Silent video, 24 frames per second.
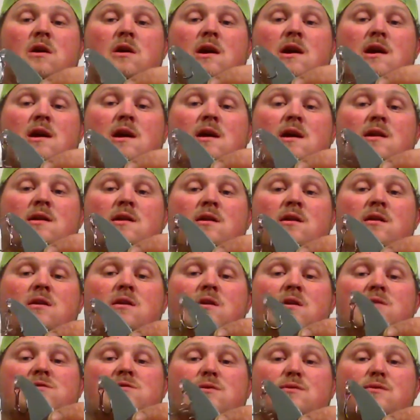and
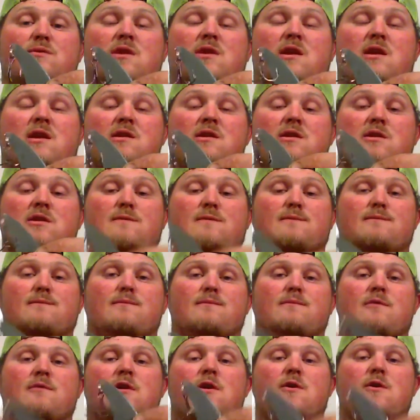it's going to, you
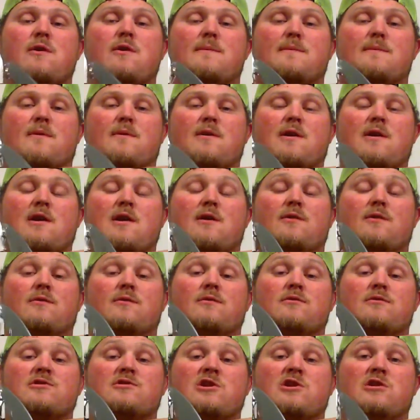can go up around
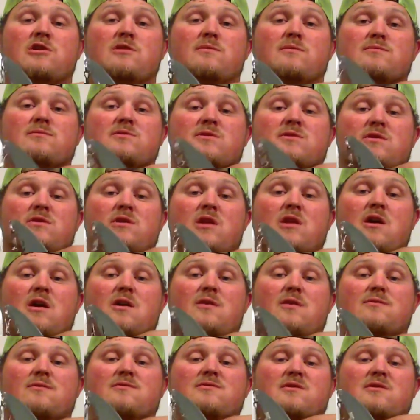stumps and
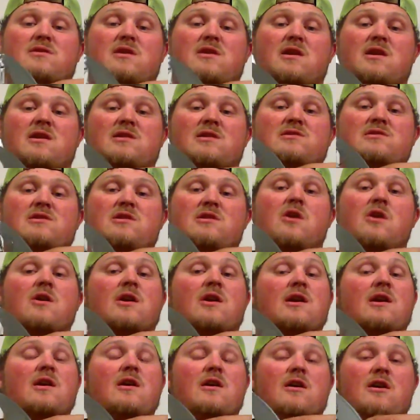logs and things and not
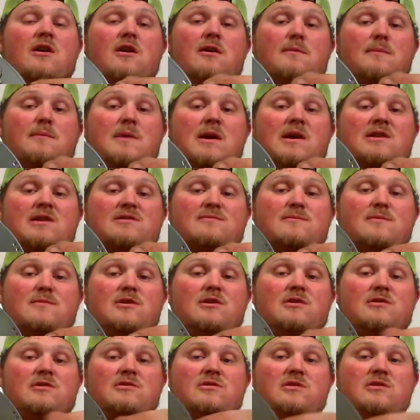get hung up as
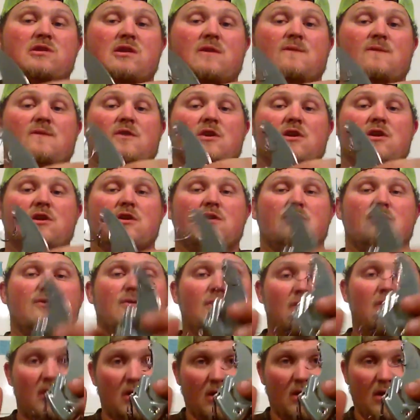much. And if you do,
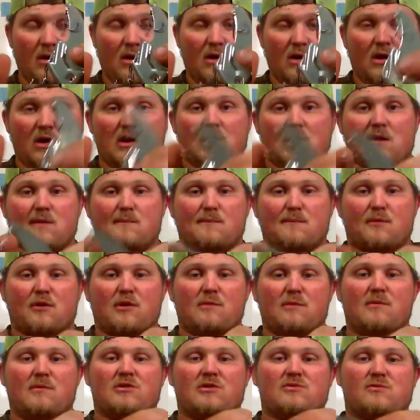it can
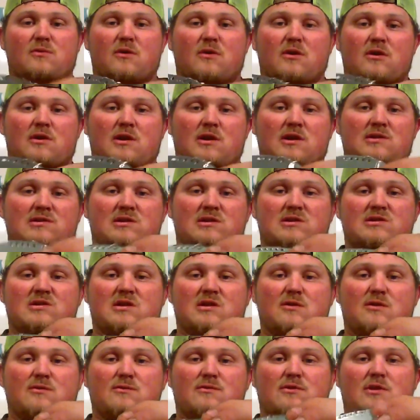pretty much work as its
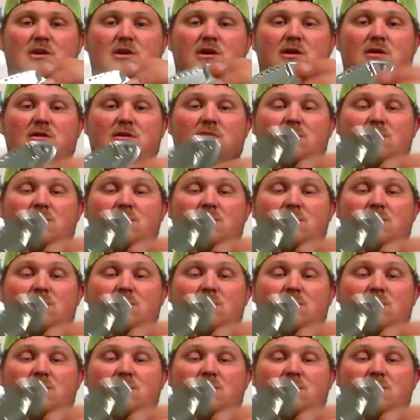own